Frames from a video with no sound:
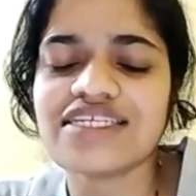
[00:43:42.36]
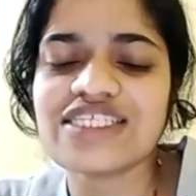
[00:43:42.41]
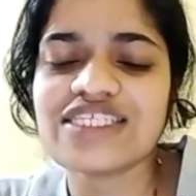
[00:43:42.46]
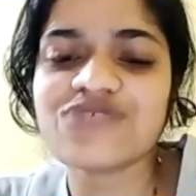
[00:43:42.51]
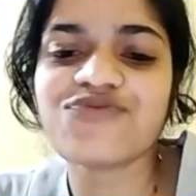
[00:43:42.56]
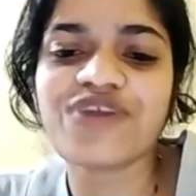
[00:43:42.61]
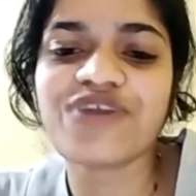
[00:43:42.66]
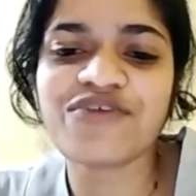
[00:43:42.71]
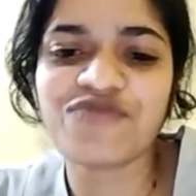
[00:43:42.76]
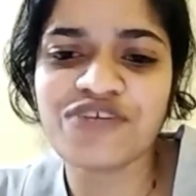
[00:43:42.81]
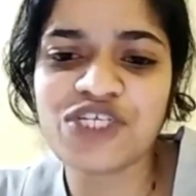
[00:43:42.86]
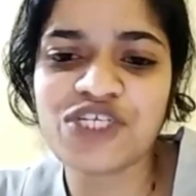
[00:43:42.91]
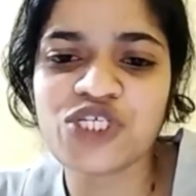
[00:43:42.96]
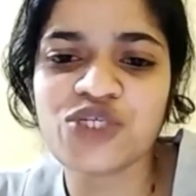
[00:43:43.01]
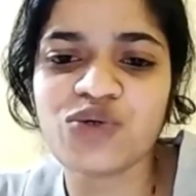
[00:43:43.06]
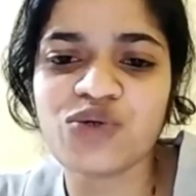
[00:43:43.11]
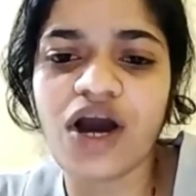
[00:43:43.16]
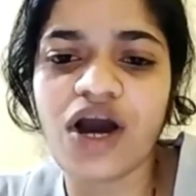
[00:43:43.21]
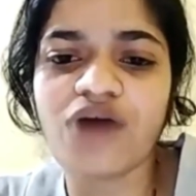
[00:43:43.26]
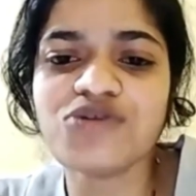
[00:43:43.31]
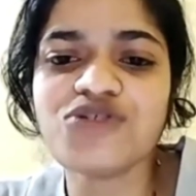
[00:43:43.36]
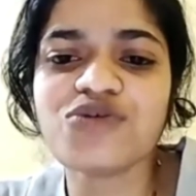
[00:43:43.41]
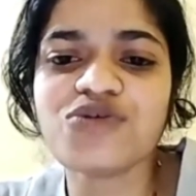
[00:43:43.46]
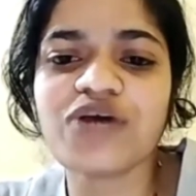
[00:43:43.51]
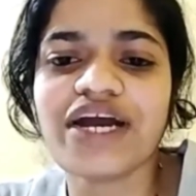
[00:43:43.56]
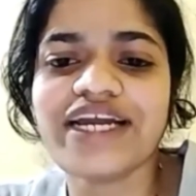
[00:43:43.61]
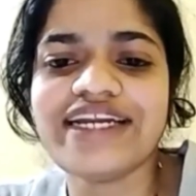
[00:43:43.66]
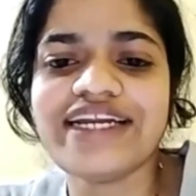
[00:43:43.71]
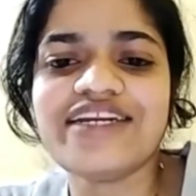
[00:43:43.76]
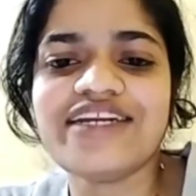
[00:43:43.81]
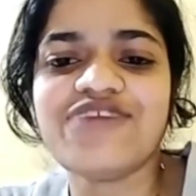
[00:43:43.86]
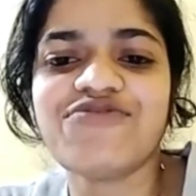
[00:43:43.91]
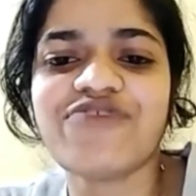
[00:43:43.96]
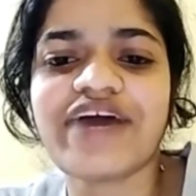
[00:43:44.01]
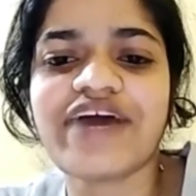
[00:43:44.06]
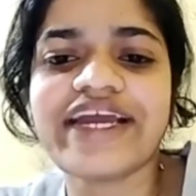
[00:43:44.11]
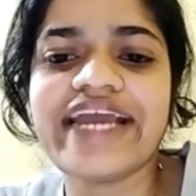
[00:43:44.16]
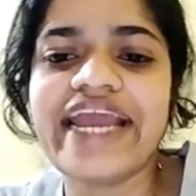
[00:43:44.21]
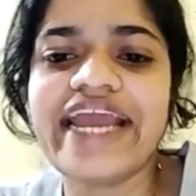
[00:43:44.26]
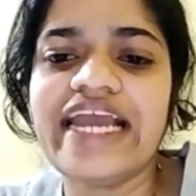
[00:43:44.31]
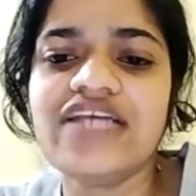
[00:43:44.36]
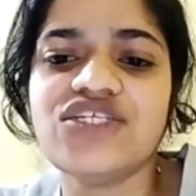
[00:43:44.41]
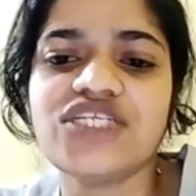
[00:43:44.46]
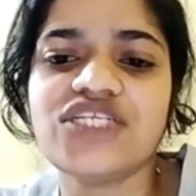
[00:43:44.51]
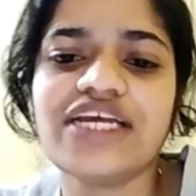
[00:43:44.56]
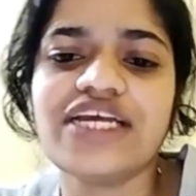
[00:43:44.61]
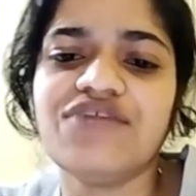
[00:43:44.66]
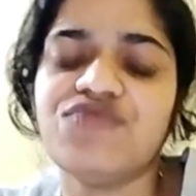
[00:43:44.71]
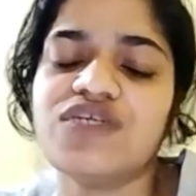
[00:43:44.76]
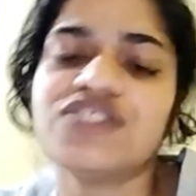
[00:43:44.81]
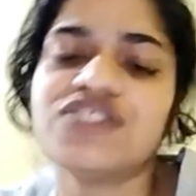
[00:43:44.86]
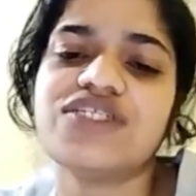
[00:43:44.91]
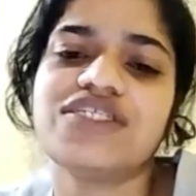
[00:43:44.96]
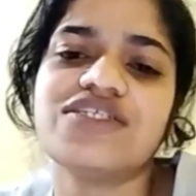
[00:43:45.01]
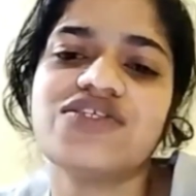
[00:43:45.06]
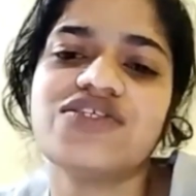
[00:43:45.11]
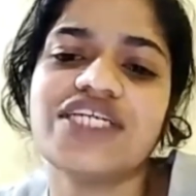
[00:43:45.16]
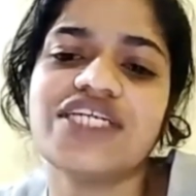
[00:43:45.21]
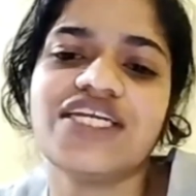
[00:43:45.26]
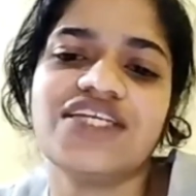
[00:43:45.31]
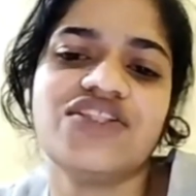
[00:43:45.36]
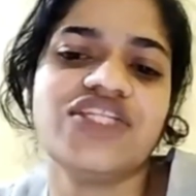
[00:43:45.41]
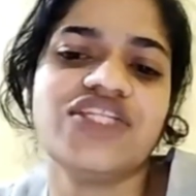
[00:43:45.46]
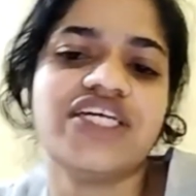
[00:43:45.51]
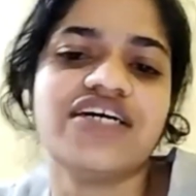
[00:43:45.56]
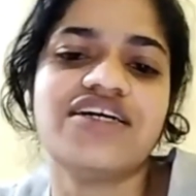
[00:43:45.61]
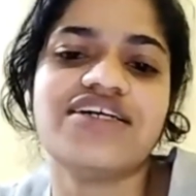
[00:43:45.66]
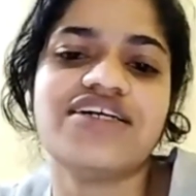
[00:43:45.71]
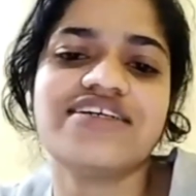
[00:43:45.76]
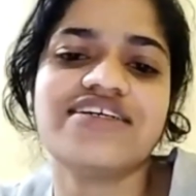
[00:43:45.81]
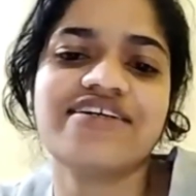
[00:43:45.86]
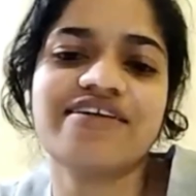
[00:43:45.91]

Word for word: It's from Vishnu. How to identify angel investors in India?